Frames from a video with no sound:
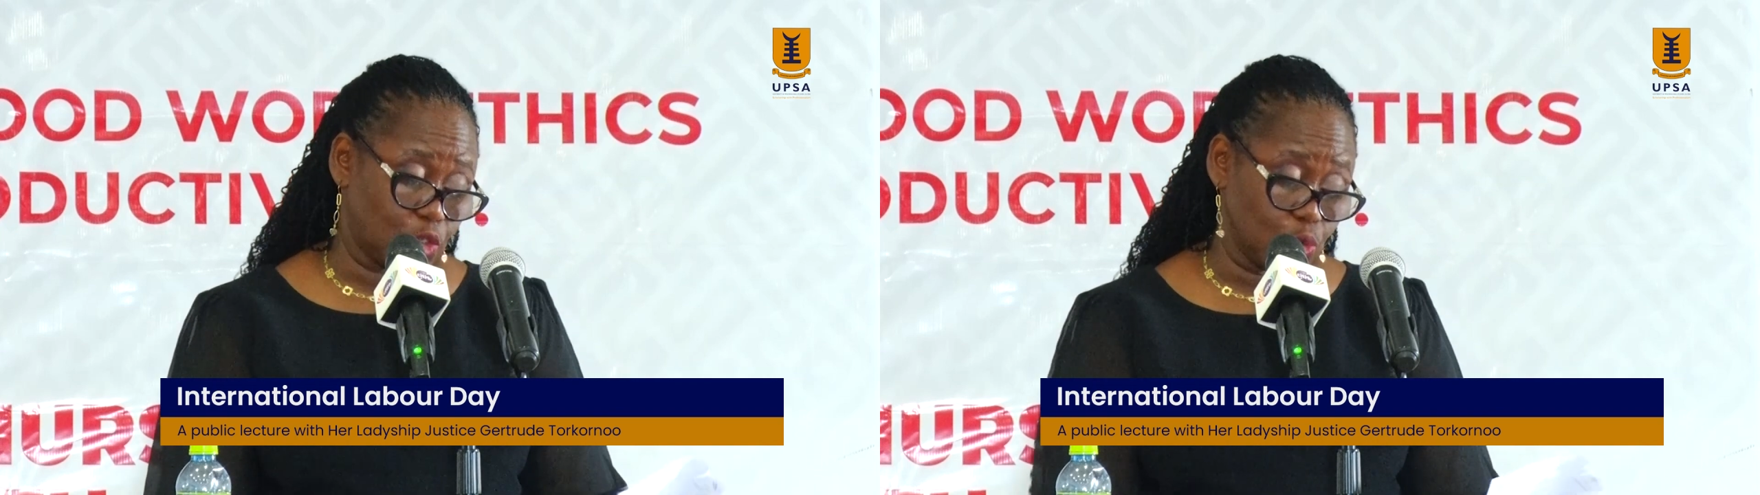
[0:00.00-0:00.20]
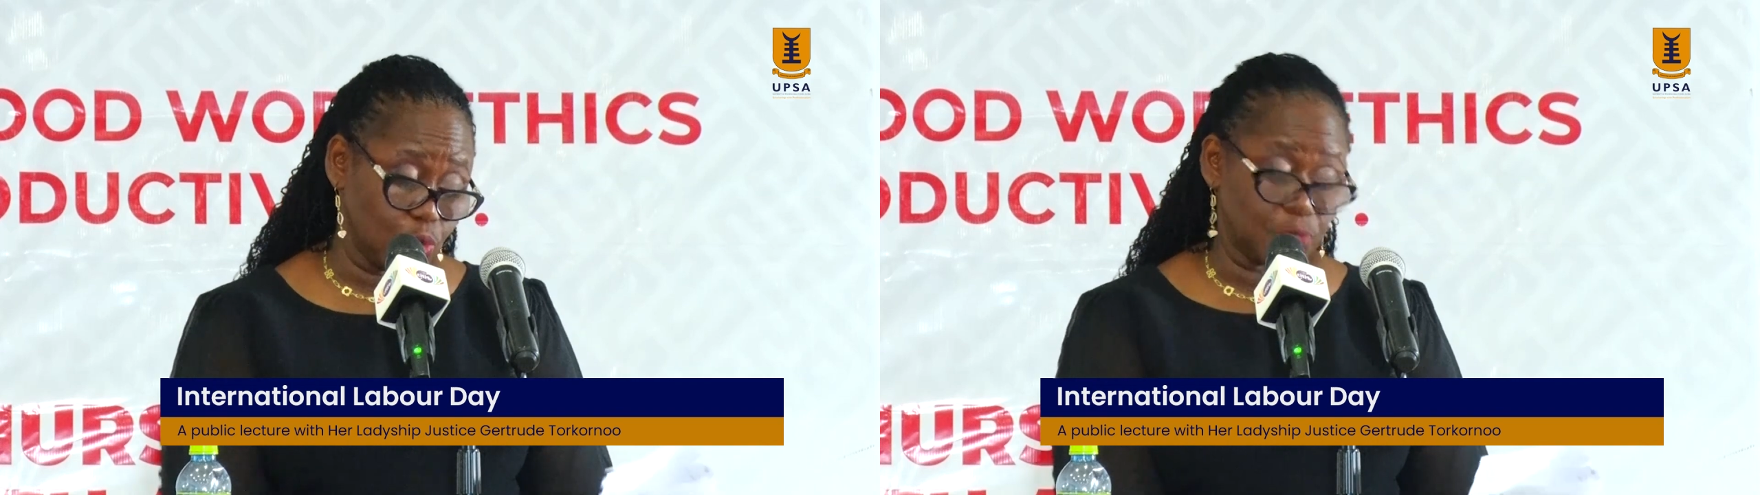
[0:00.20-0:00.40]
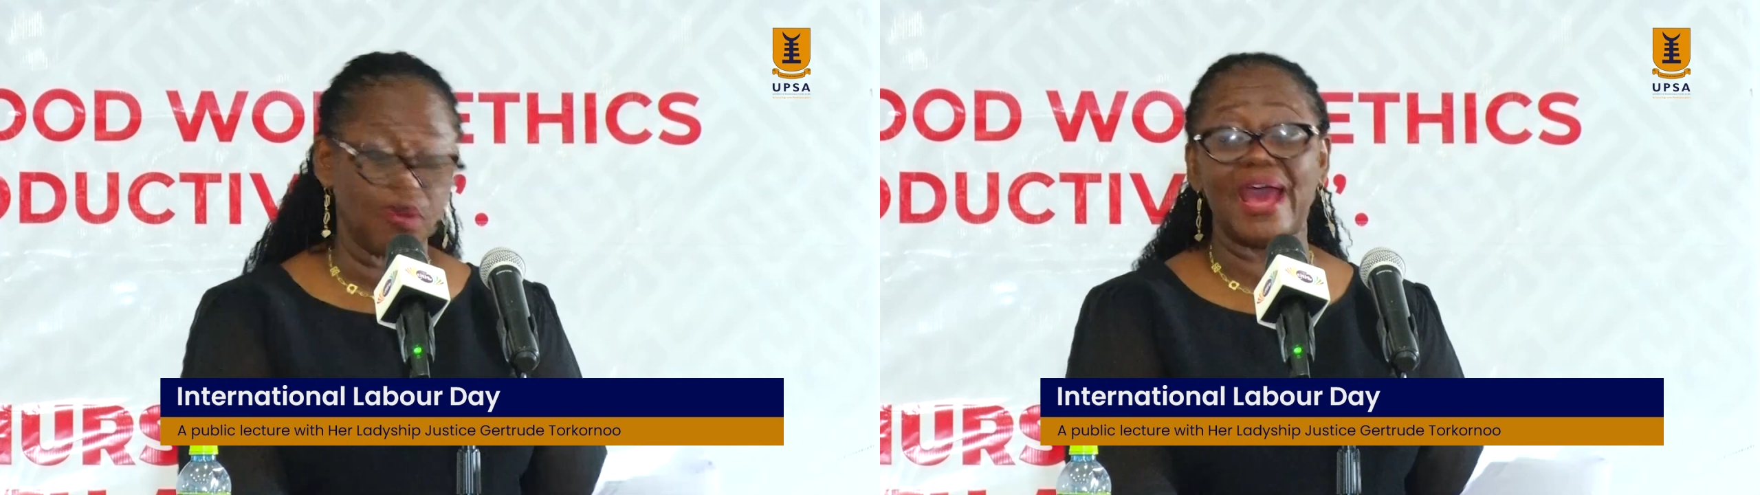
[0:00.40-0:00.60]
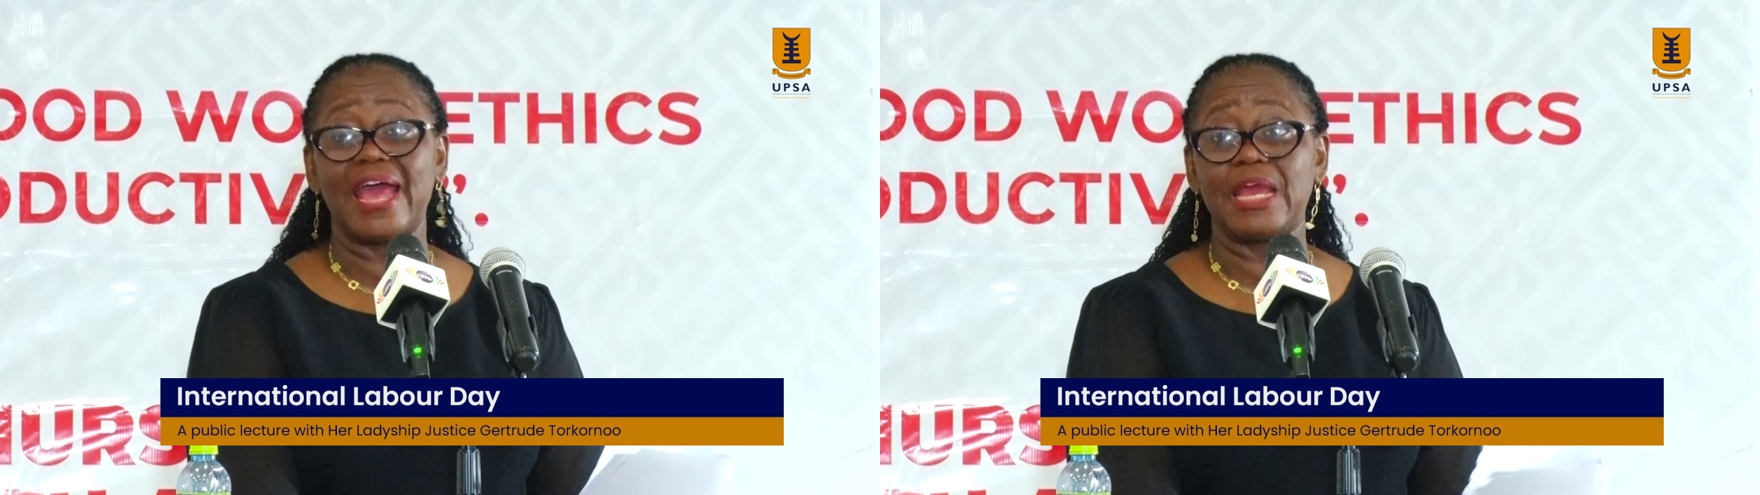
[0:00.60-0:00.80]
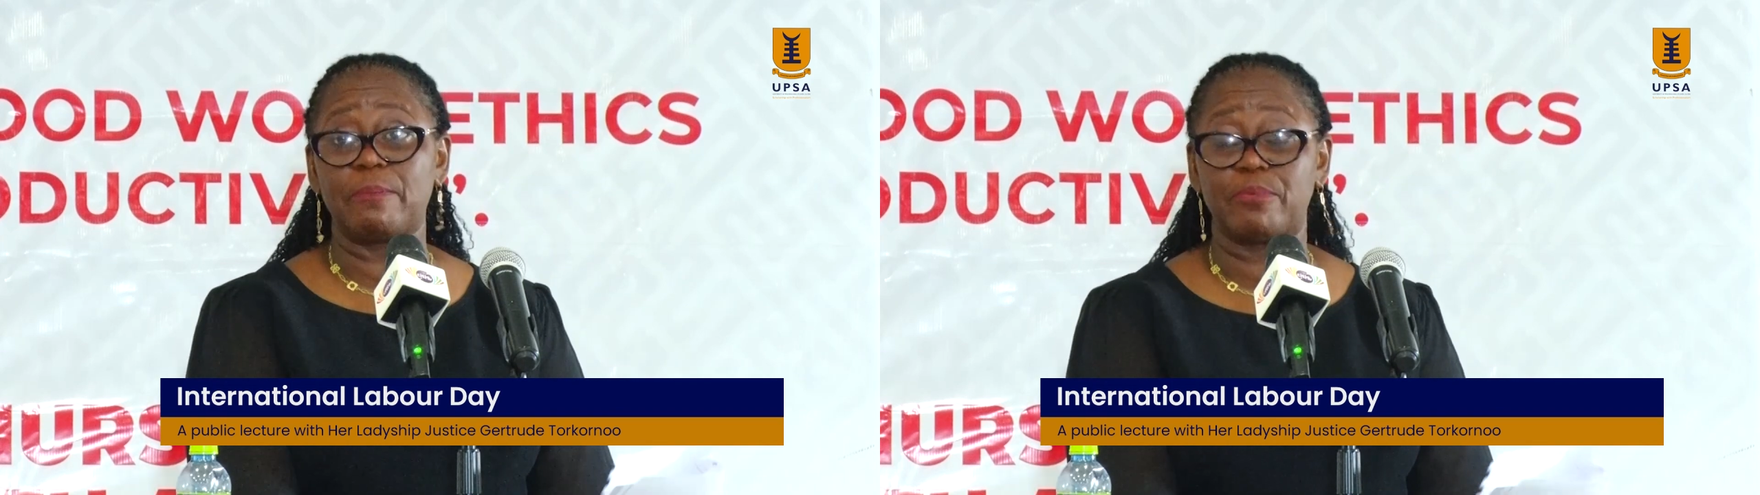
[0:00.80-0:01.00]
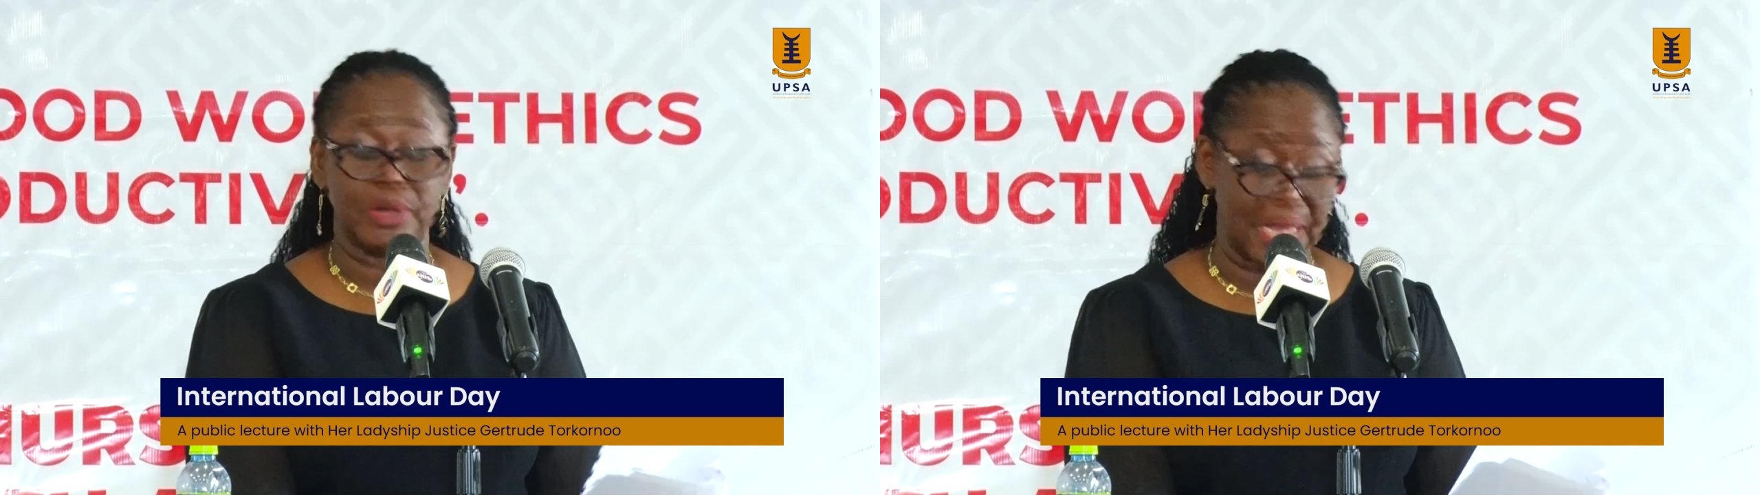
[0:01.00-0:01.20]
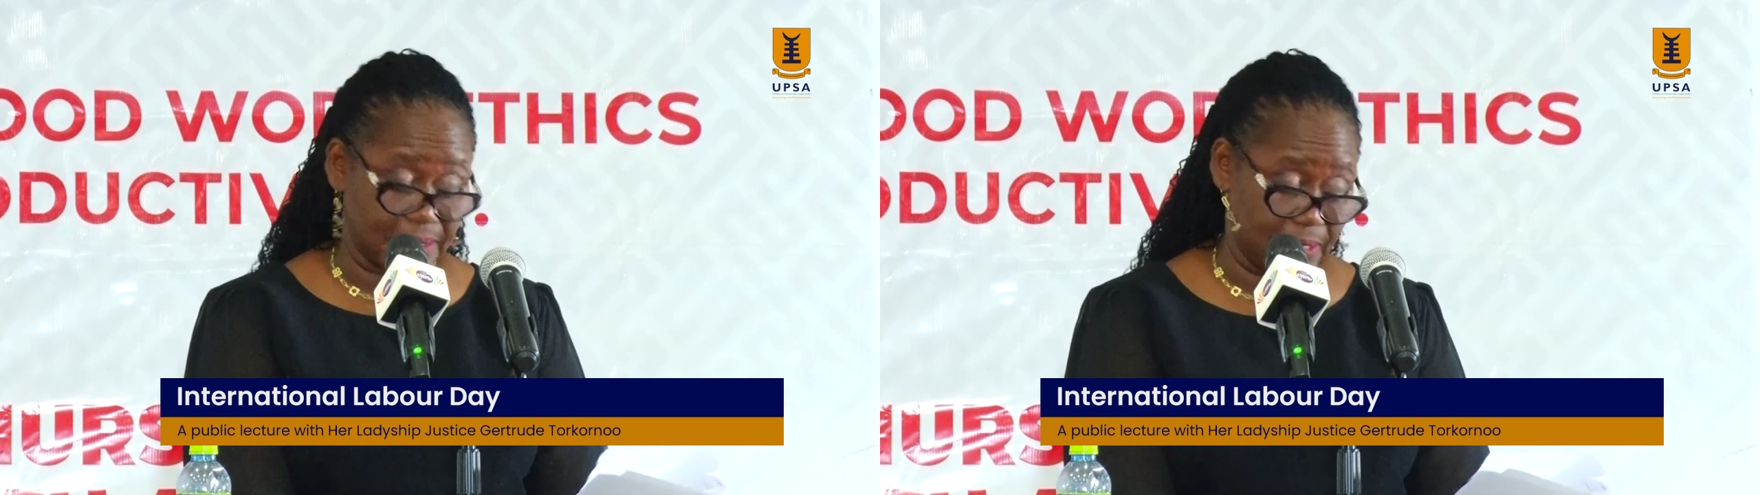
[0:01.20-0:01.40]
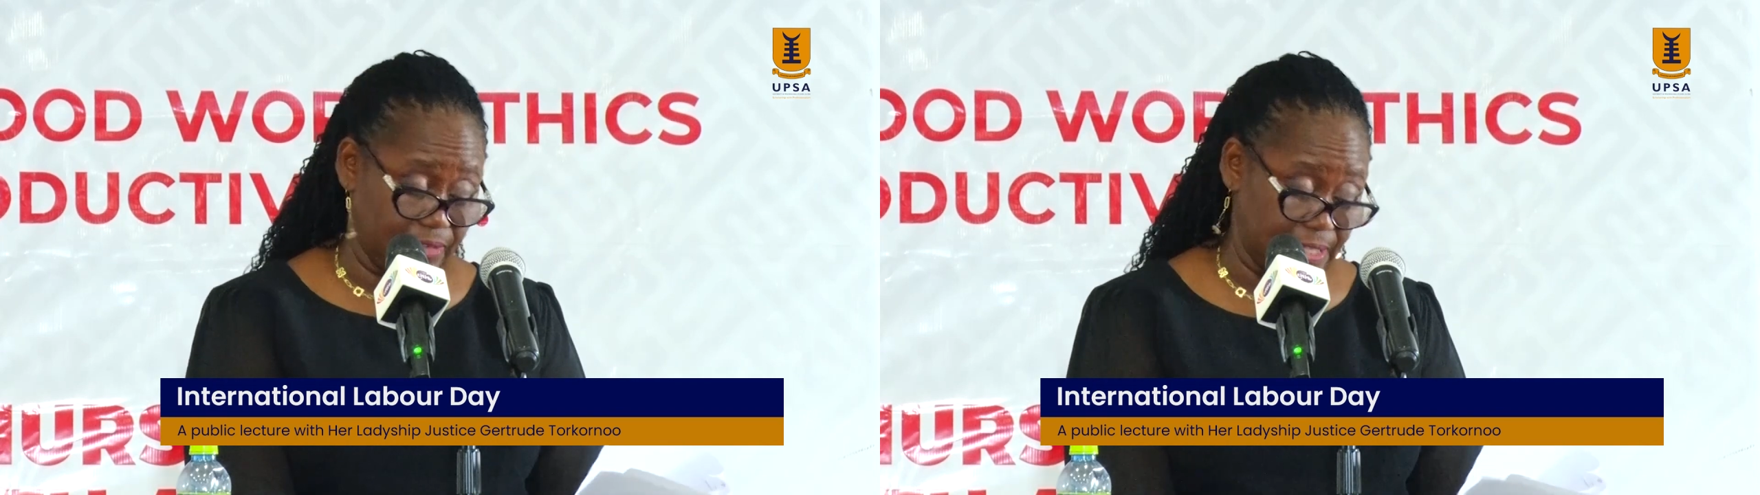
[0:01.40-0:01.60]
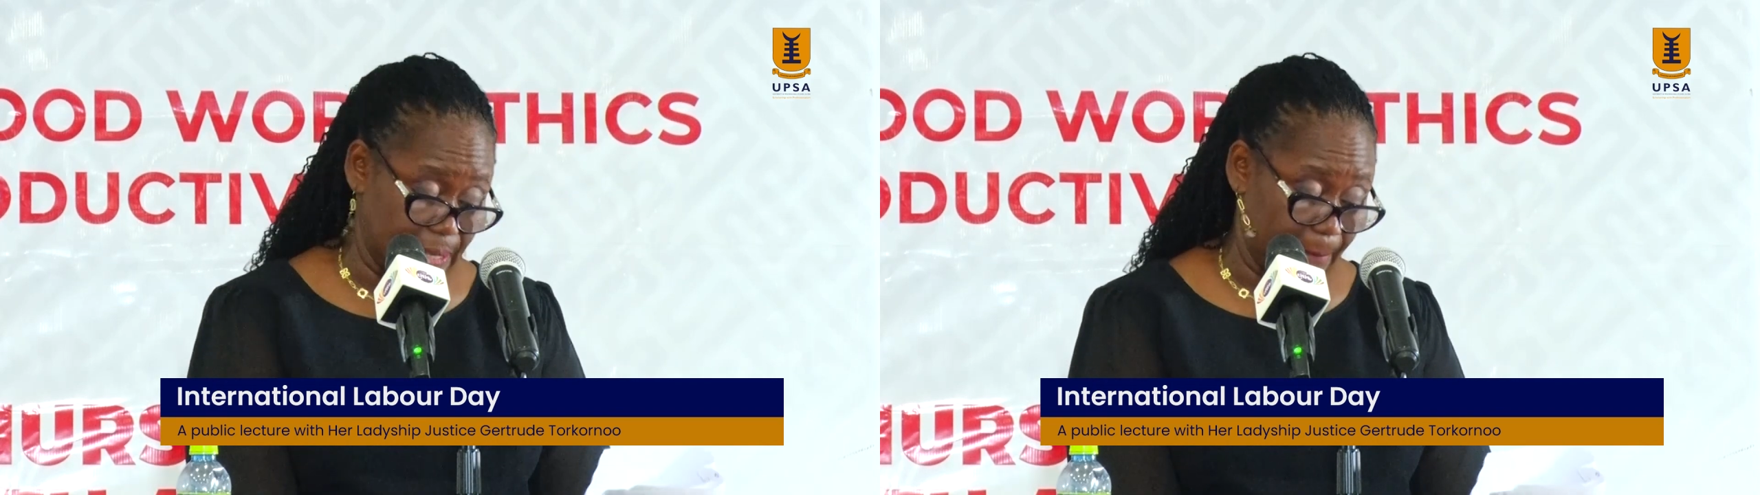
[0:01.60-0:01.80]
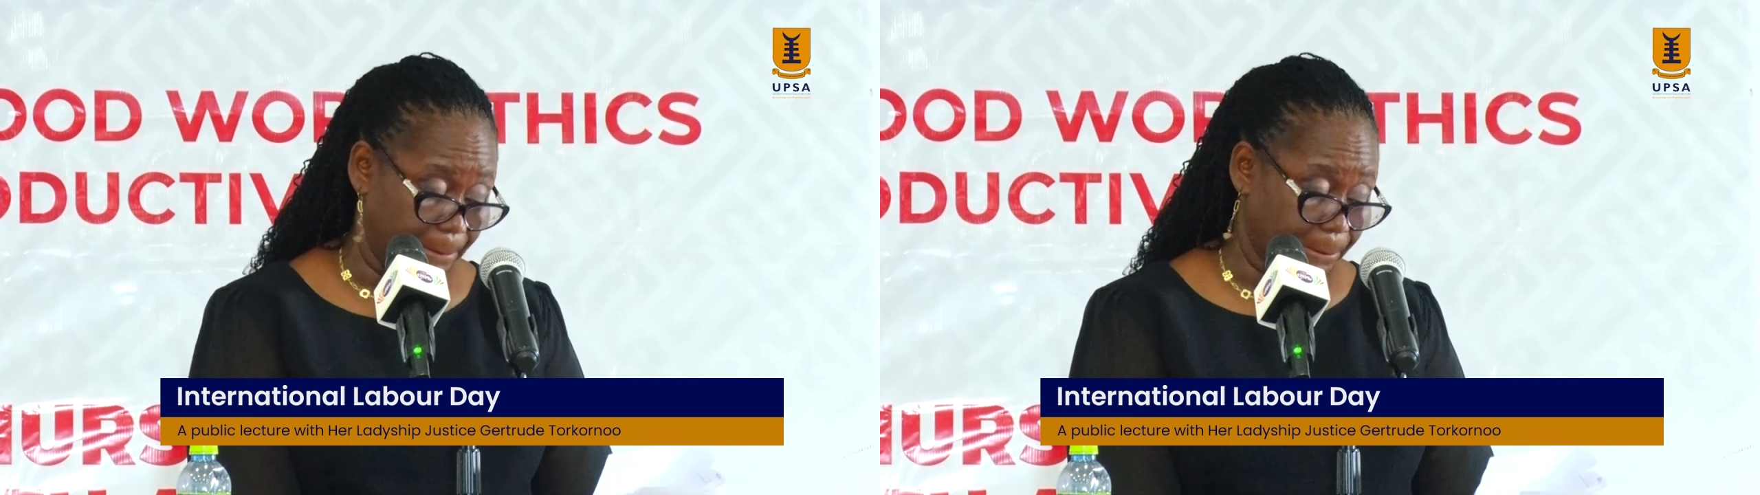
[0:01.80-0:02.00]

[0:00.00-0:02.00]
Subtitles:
tools for higher productivity